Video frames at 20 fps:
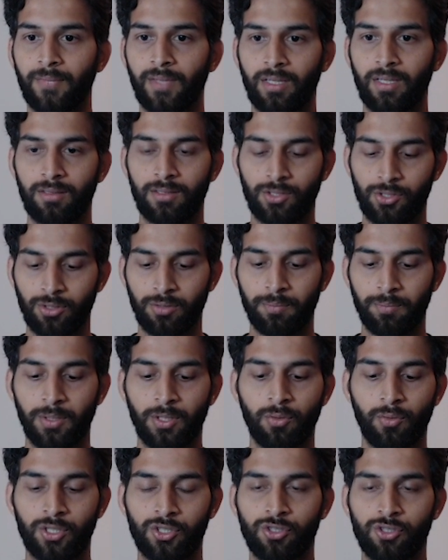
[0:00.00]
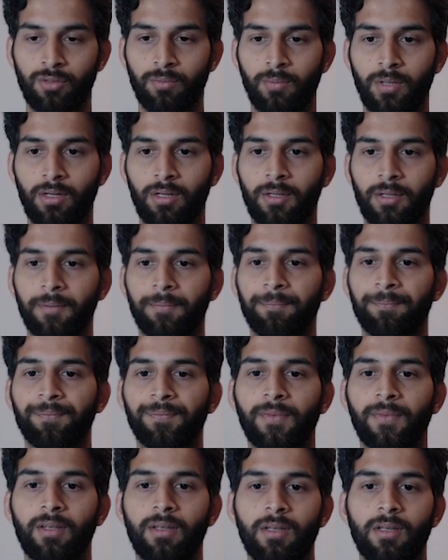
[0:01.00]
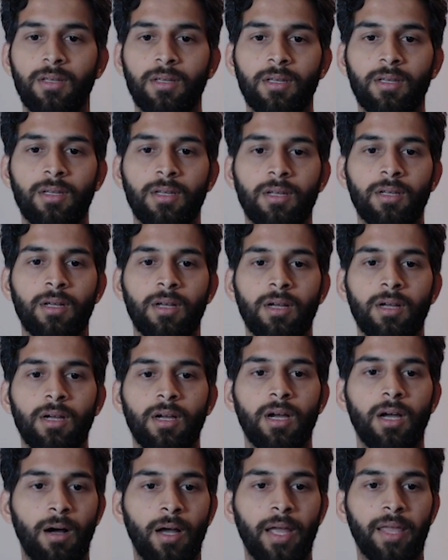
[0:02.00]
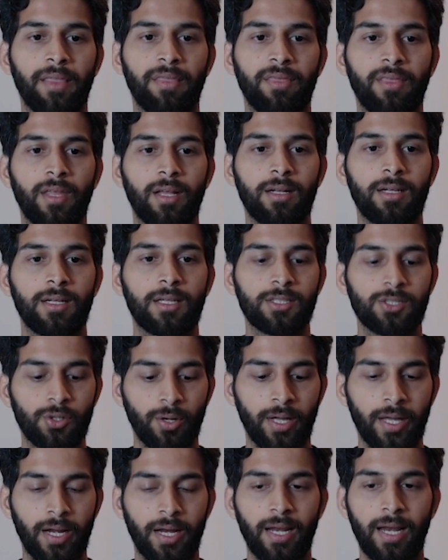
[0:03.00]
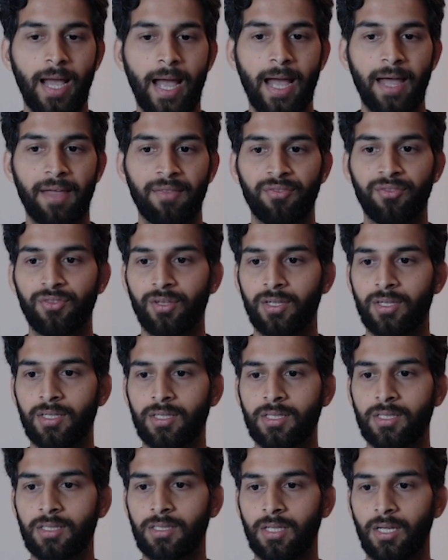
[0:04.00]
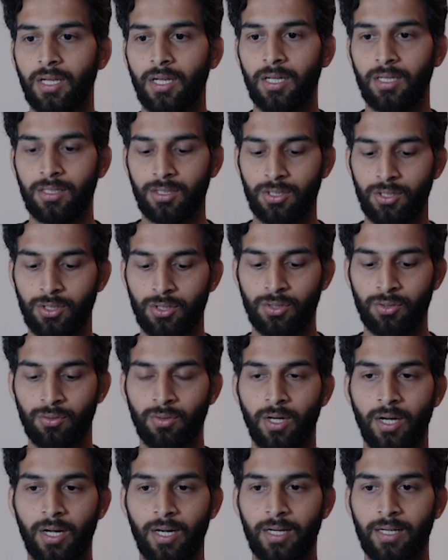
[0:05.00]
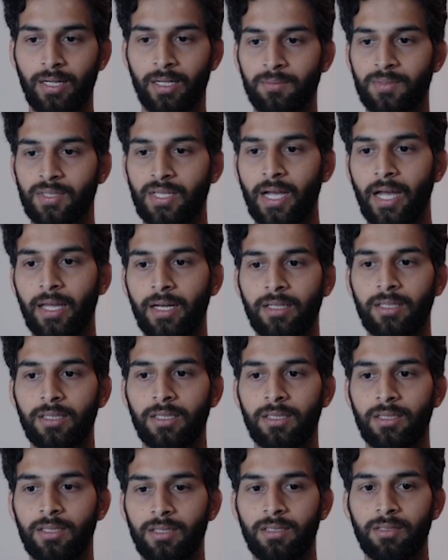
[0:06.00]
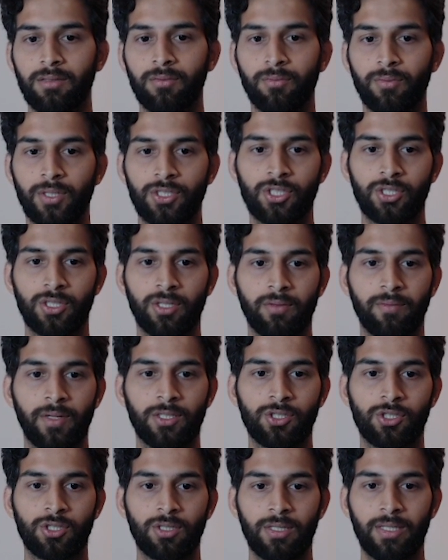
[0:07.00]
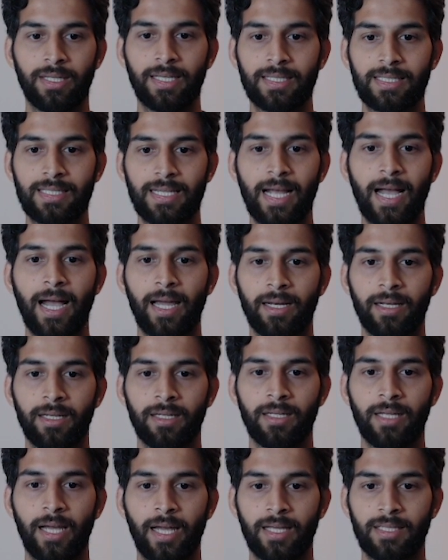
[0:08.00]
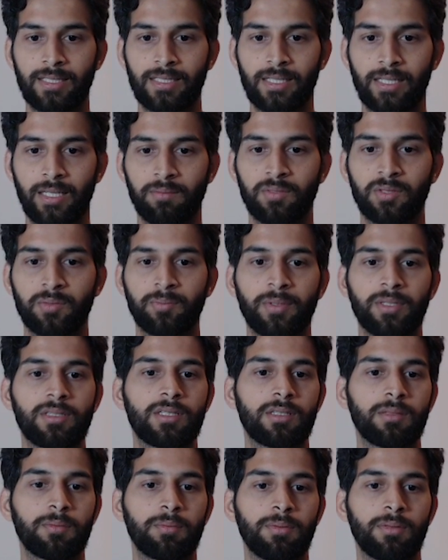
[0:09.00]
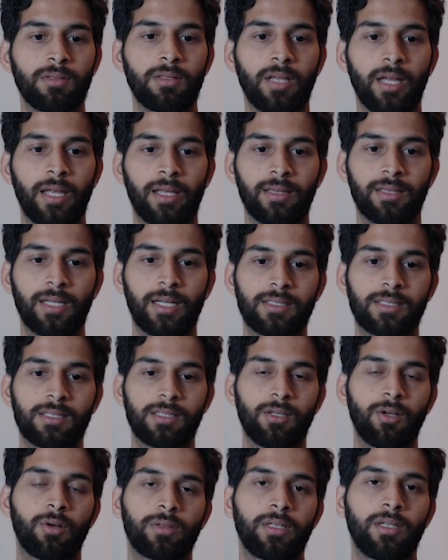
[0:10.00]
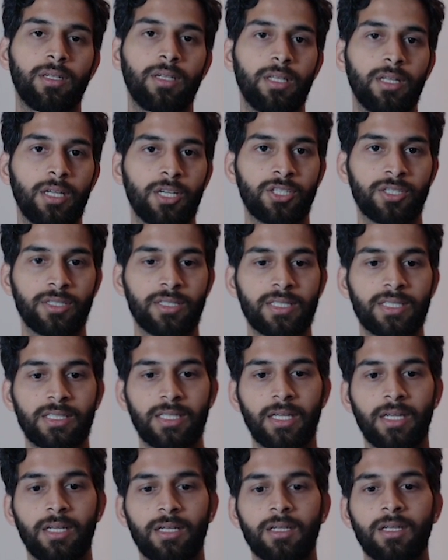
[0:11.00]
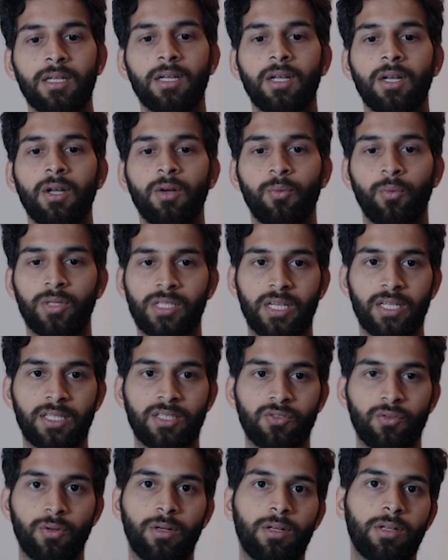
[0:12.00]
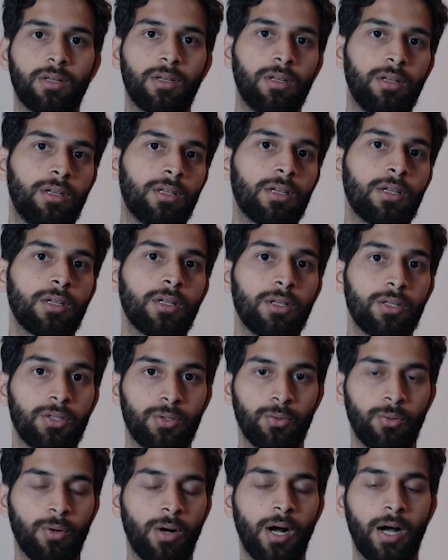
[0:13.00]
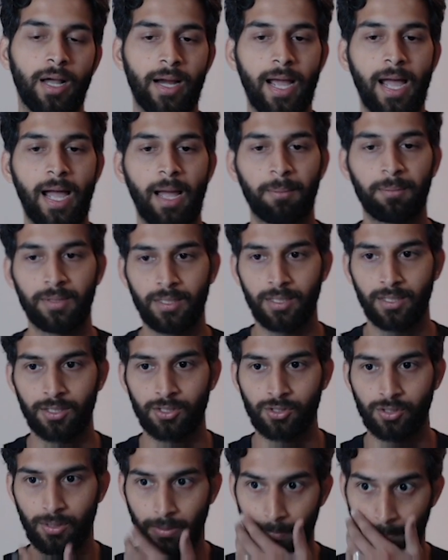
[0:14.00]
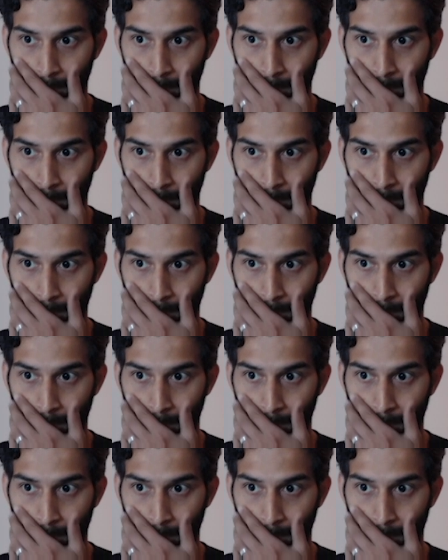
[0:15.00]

This should be question mark. And then let's go ahead and add this into our claims identity, which eventually gets added as claims principal. And that's the authentication state, which gets returned to our application.